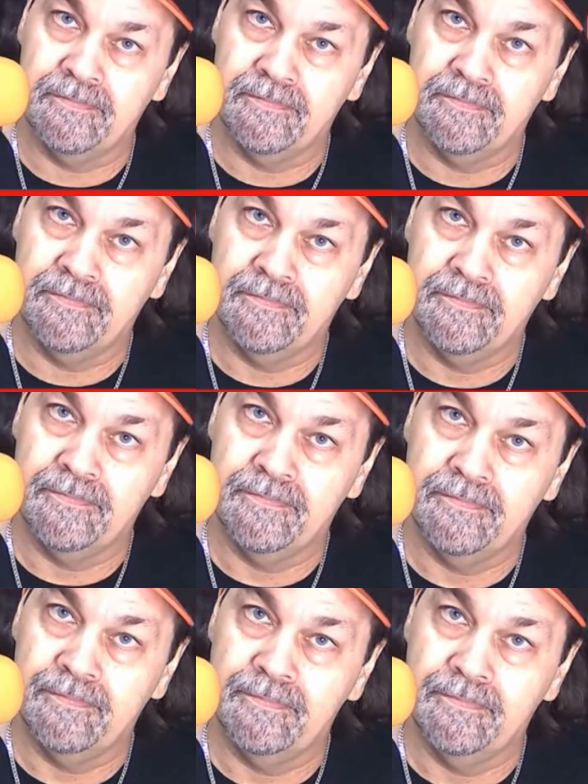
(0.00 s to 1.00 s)

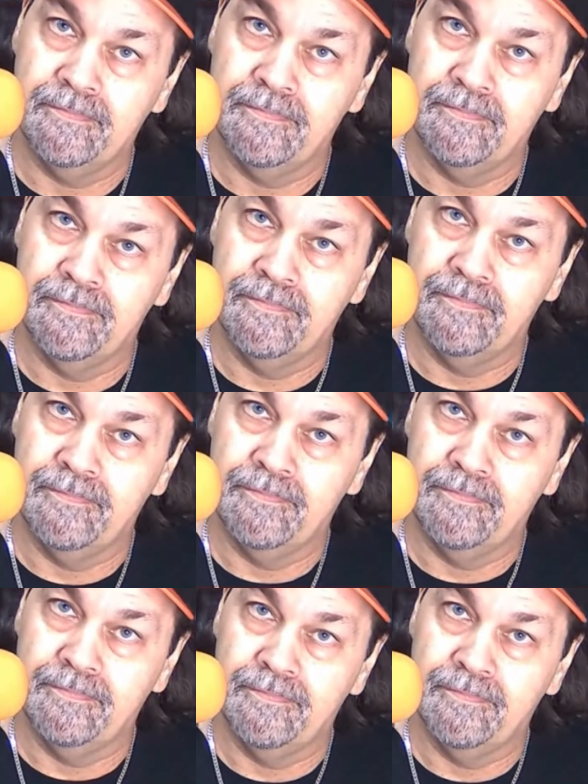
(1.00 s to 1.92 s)
Nobody speaks.